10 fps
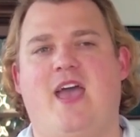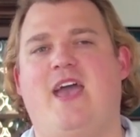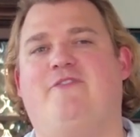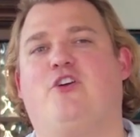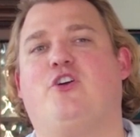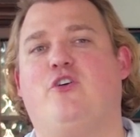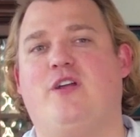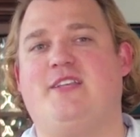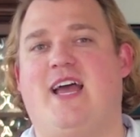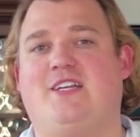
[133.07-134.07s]
If your
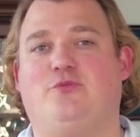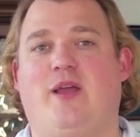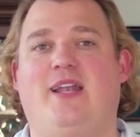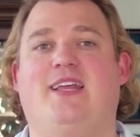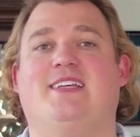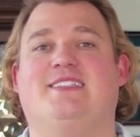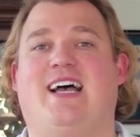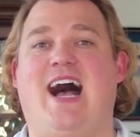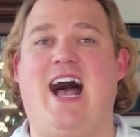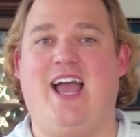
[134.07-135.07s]
current tax rate is
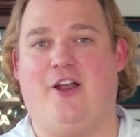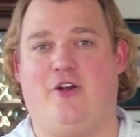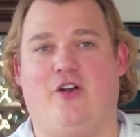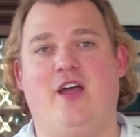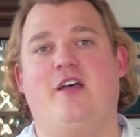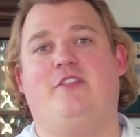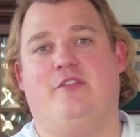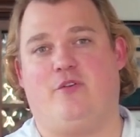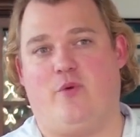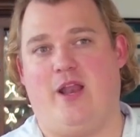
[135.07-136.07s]
higher
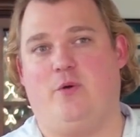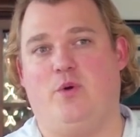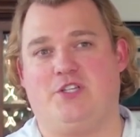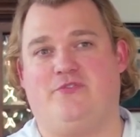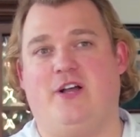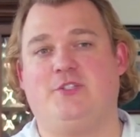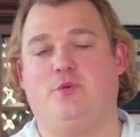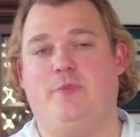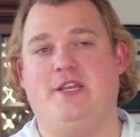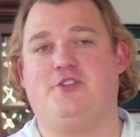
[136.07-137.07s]
than the rate at which funds
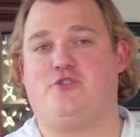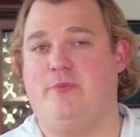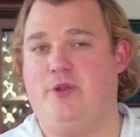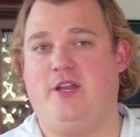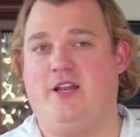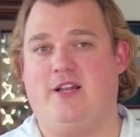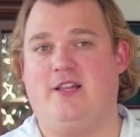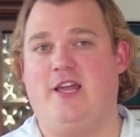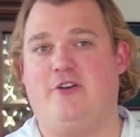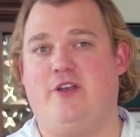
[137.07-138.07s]
would be distributed at a
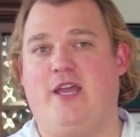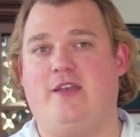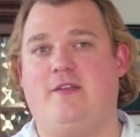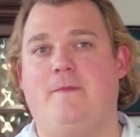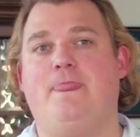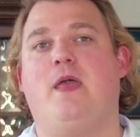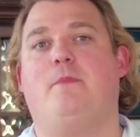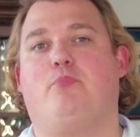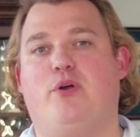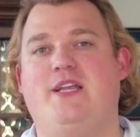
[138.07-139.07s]
later date,
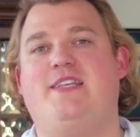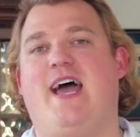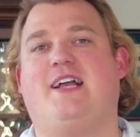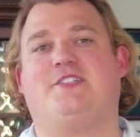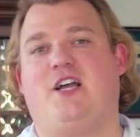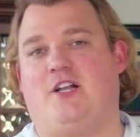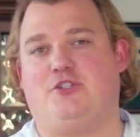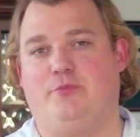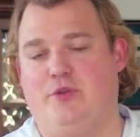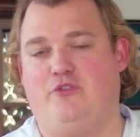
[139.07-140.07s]
pre-tax
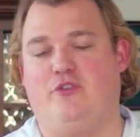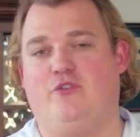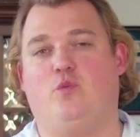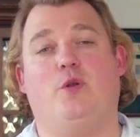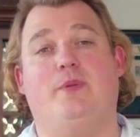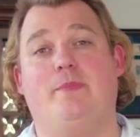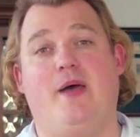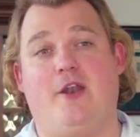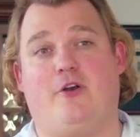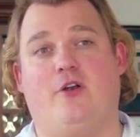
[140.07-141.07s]
contributions would be
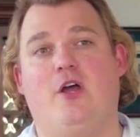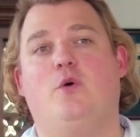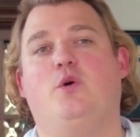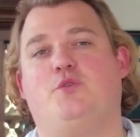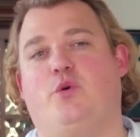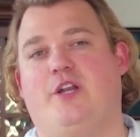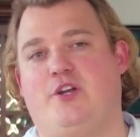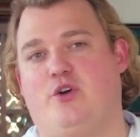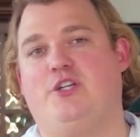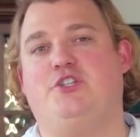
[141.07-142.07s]
better, which would
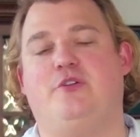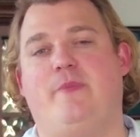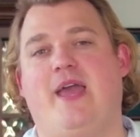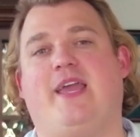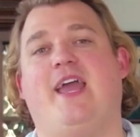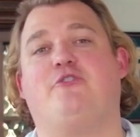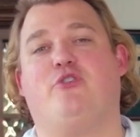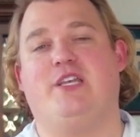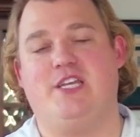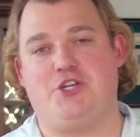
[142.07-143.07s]
encourage you to make a
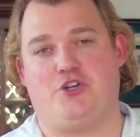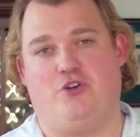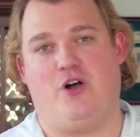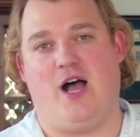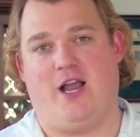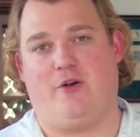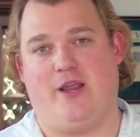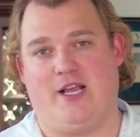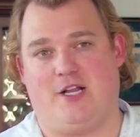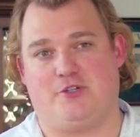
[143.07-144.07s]
traditional
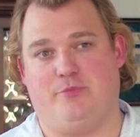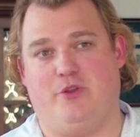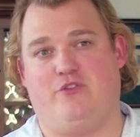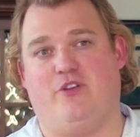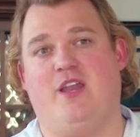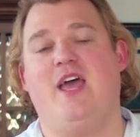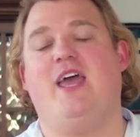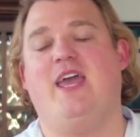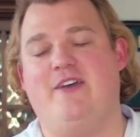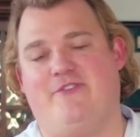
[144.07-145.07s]
IRA contribution
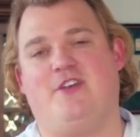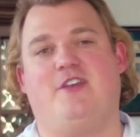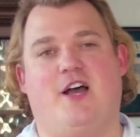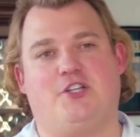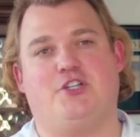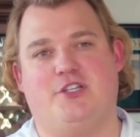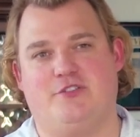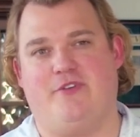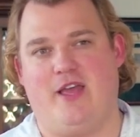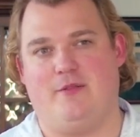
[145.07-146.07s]
if a deduction is
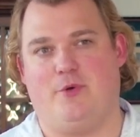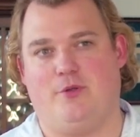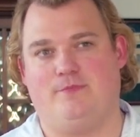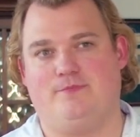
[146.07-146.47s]
available.